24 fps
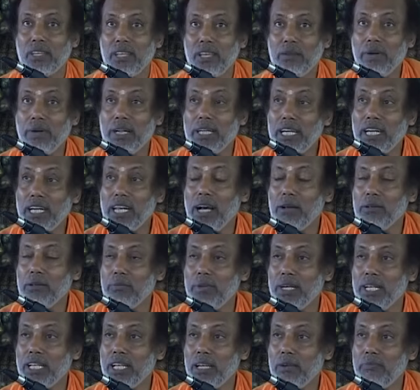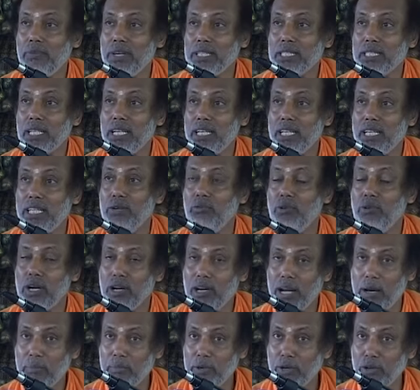If I didn't have the medical facility, what
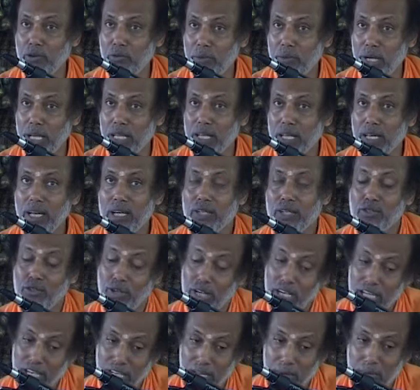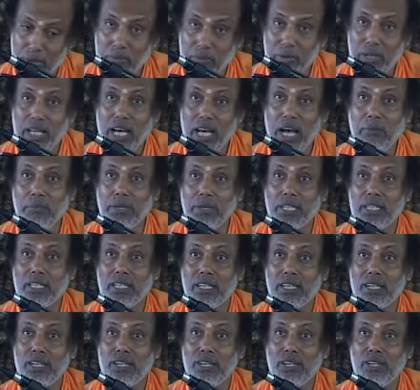will happen to me? So let everybody have it.
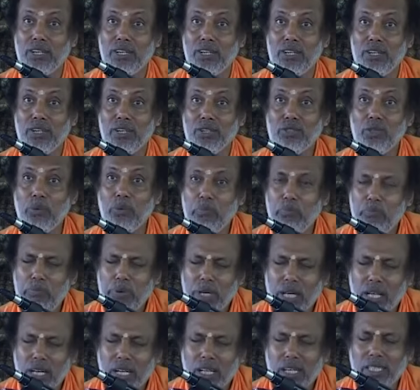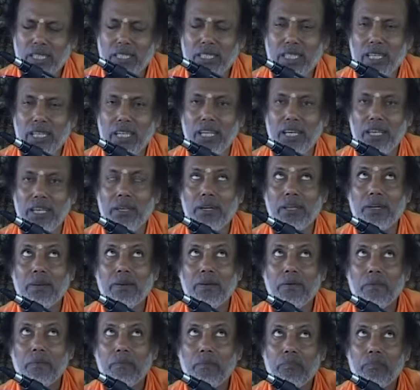So because the
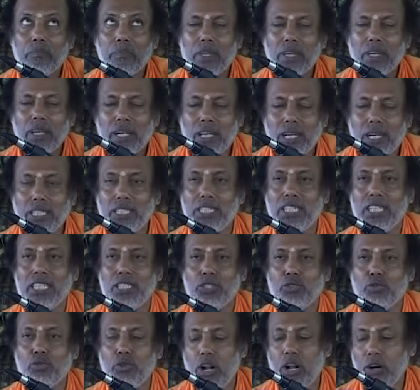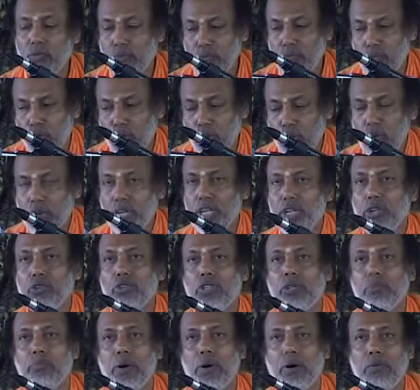riches do not flow into
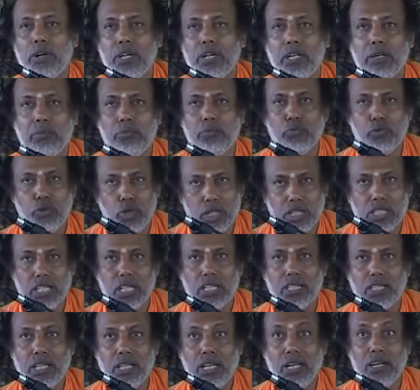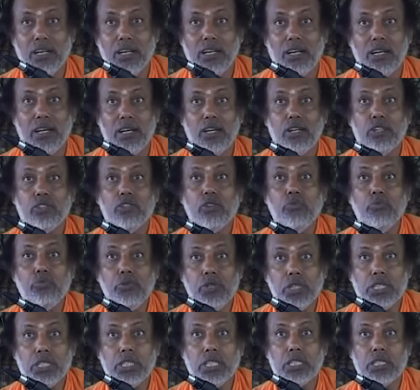the poverty poor section, so
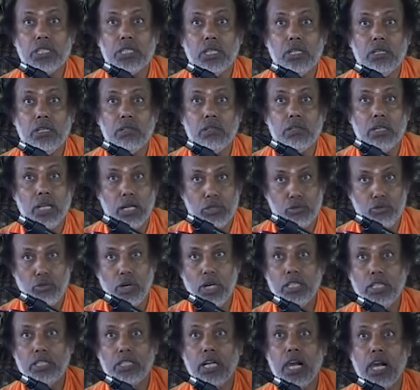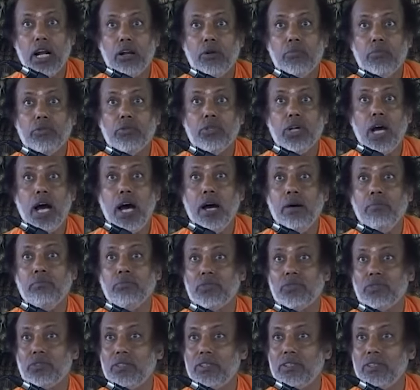poor section naturally stand up with the
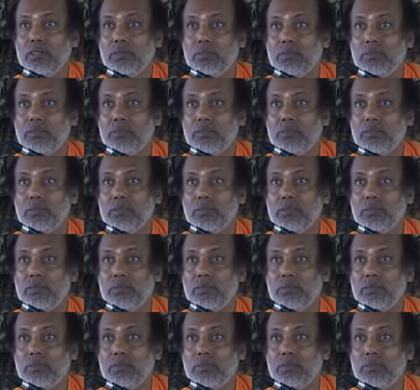arms.